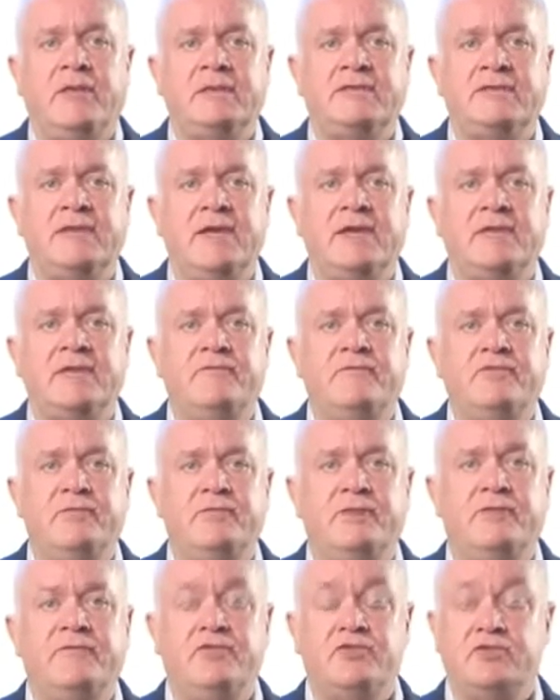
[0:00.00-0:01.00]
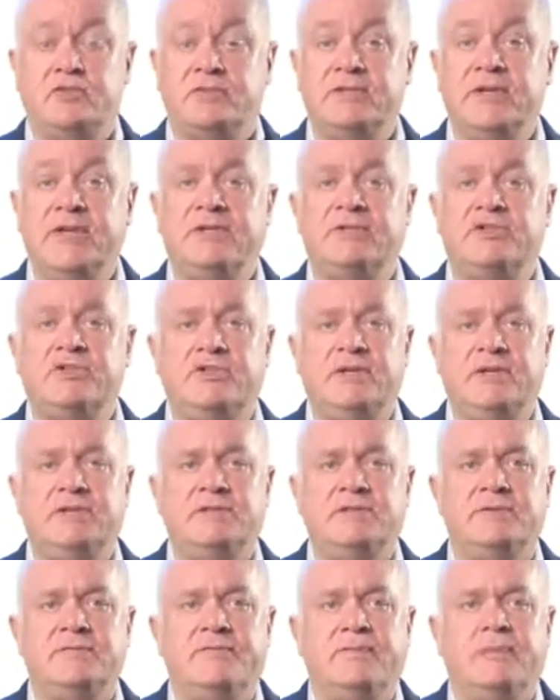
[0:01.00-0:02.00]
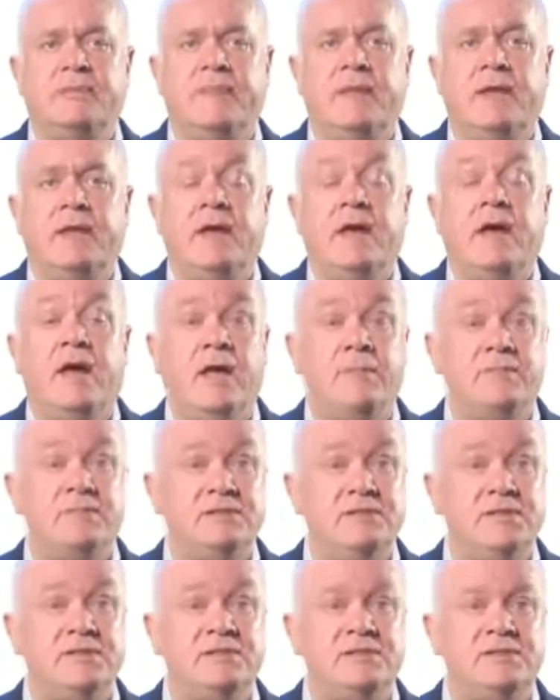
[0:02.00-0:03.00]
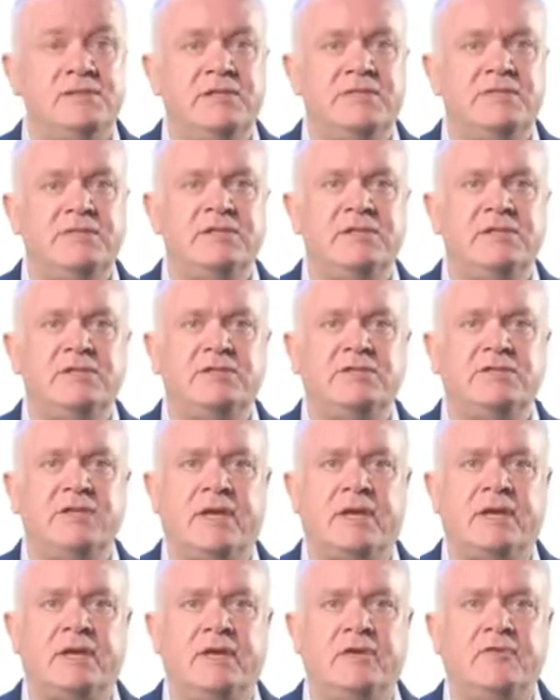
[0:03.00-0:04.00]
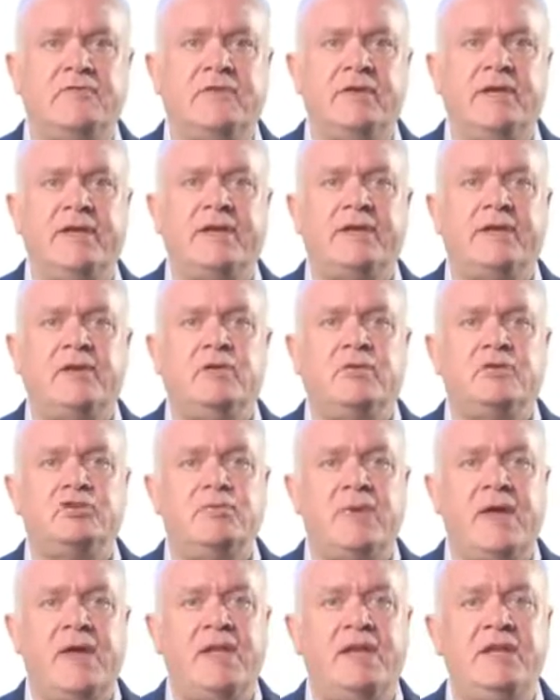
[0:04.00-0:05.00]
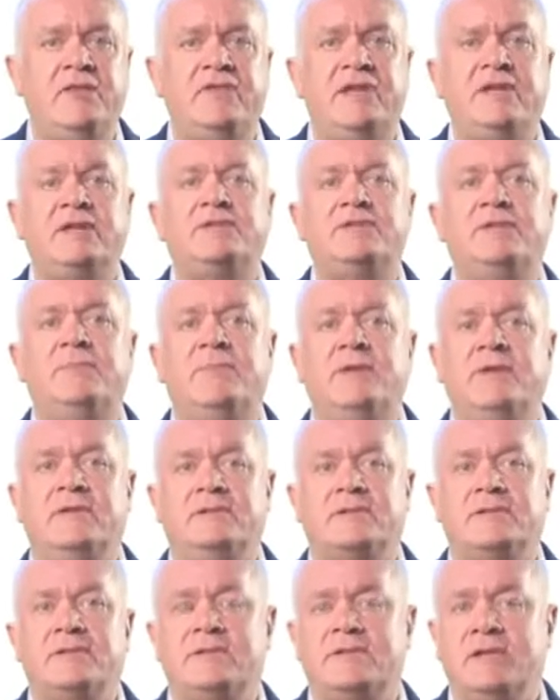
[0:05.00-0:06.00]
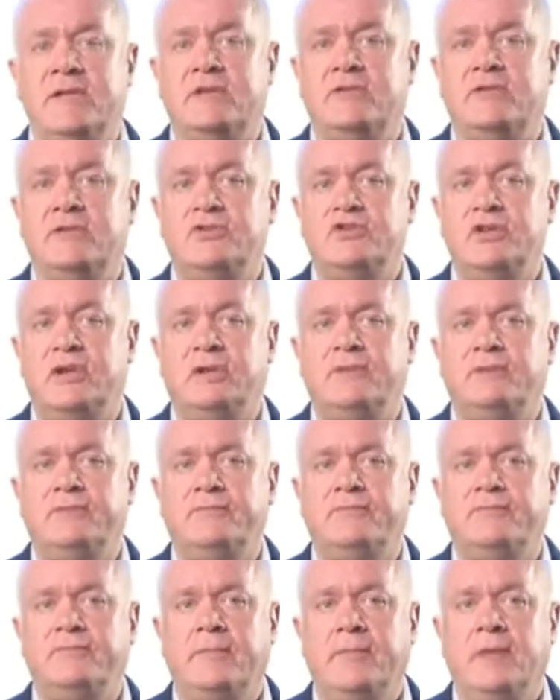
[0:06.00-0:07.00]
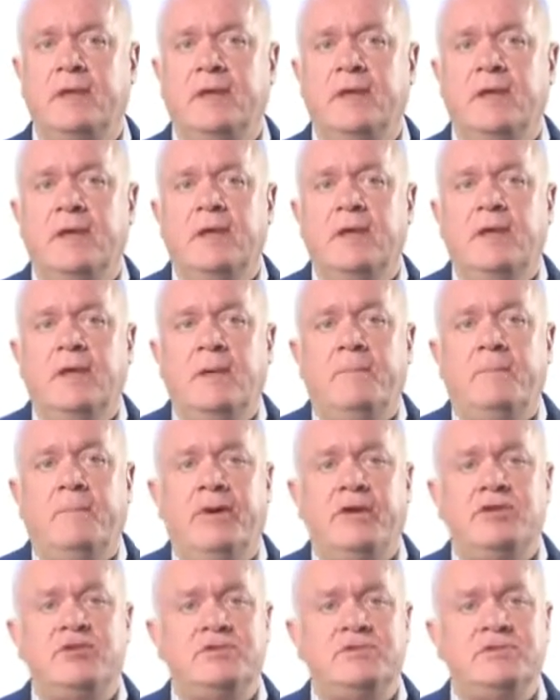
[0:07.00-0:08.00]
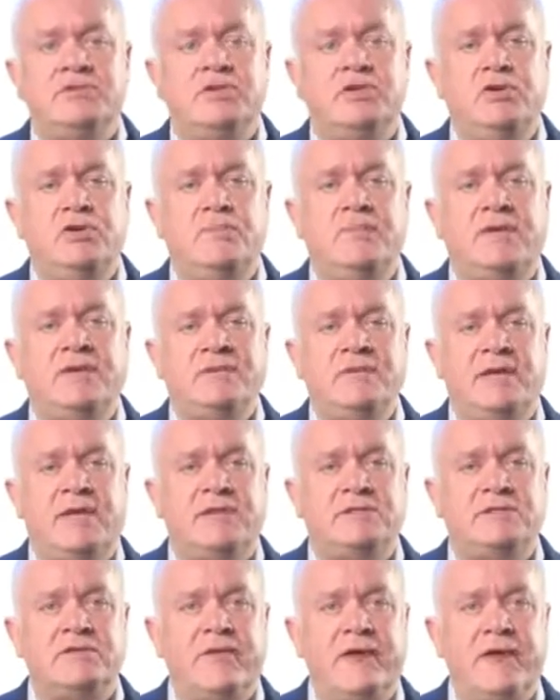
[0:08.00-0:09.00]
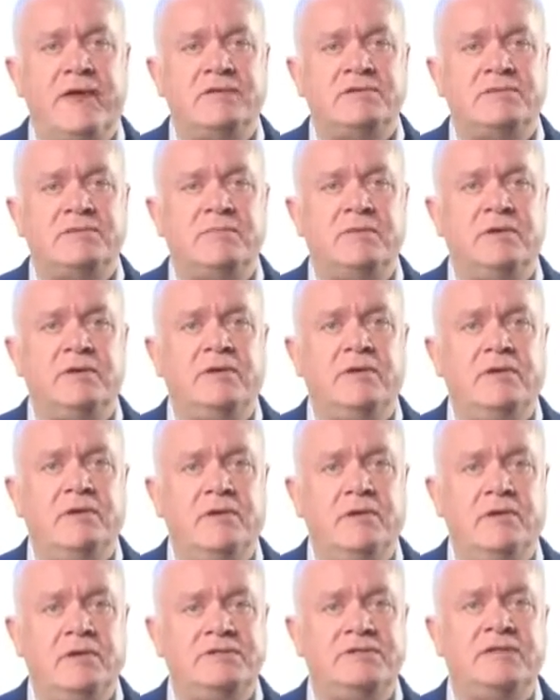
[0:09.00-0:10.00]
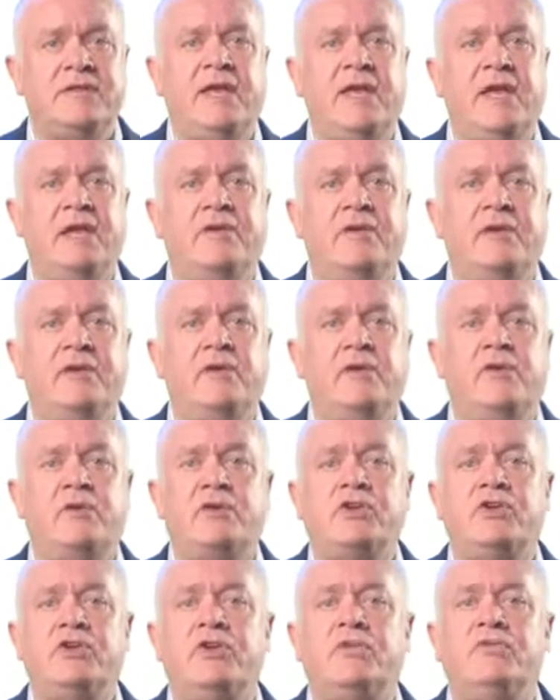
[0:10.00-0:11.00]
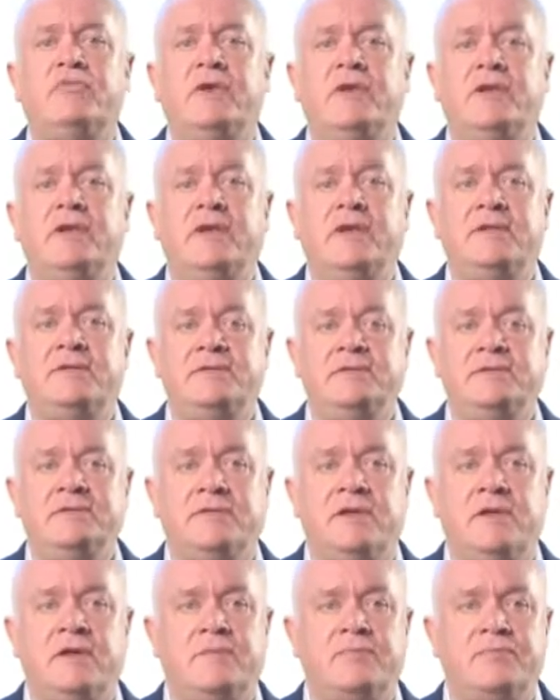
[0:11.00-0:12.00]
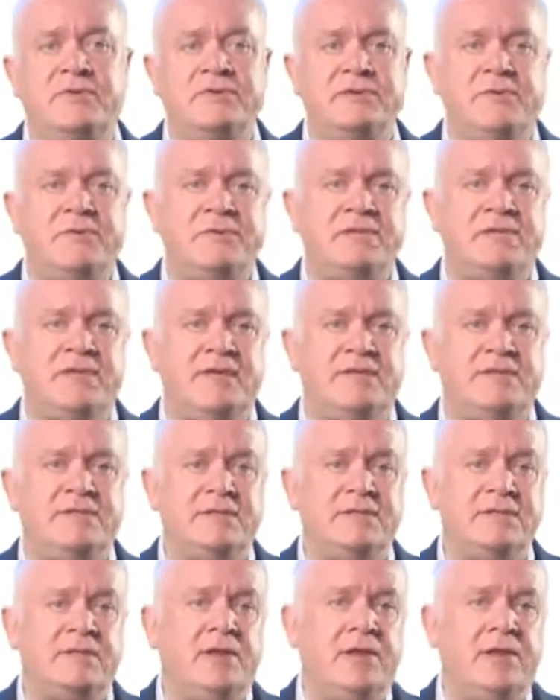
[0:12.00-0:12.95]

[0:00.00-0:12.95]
are taken from the official datasheet: hypersensitivity to diclofenac or to any of the excipients contained in the gel, patients in whom attacks of asthma, urticaria or acute rhinitis are precipitated